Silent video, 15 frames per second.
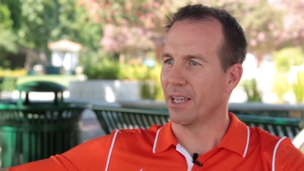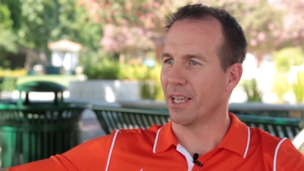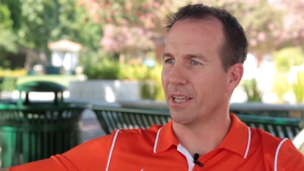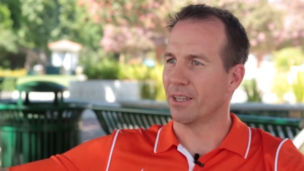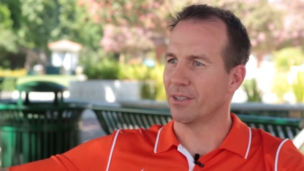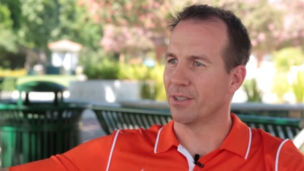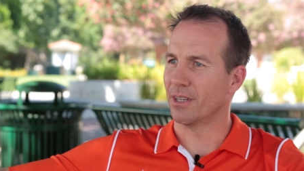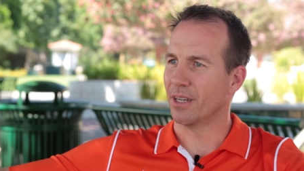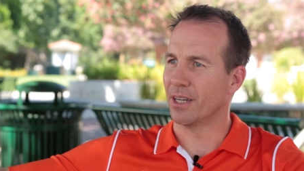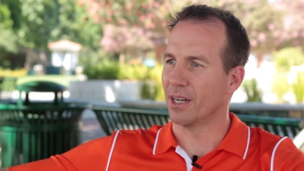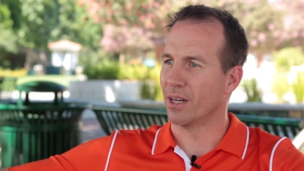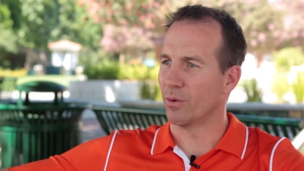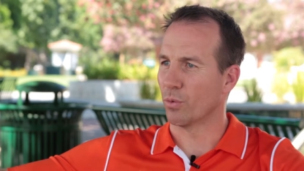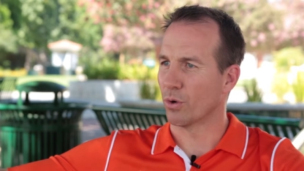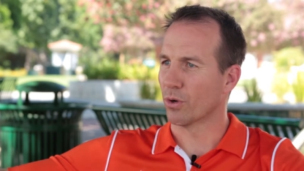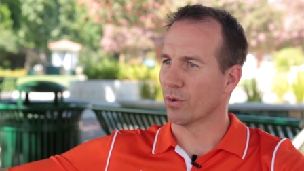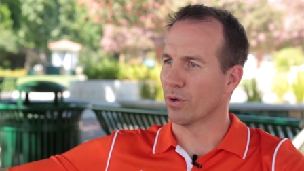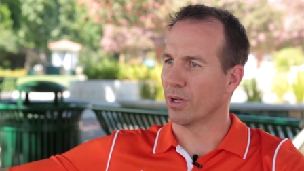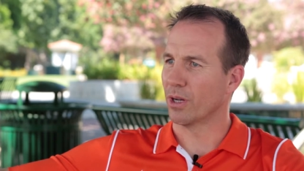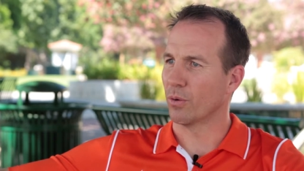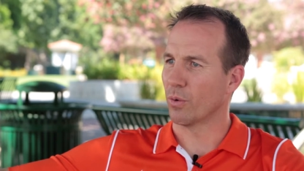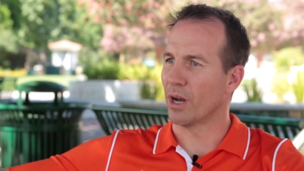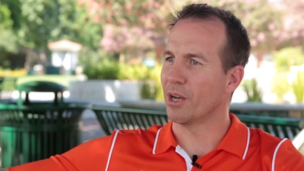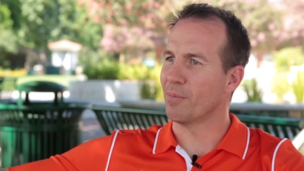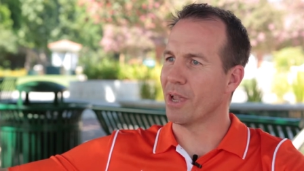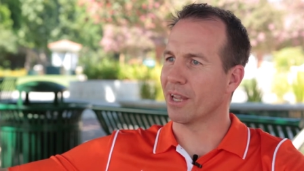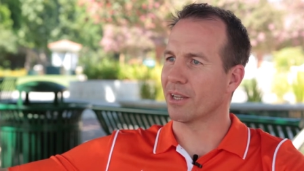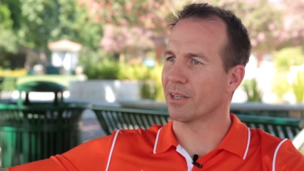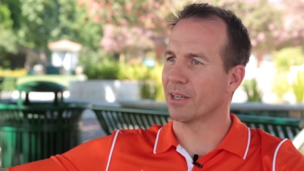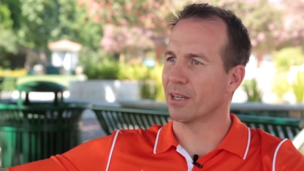And uh, we're uh, ready to
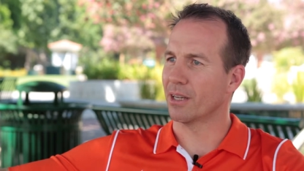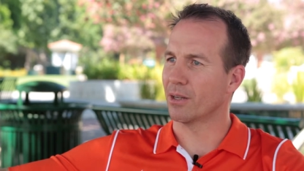make,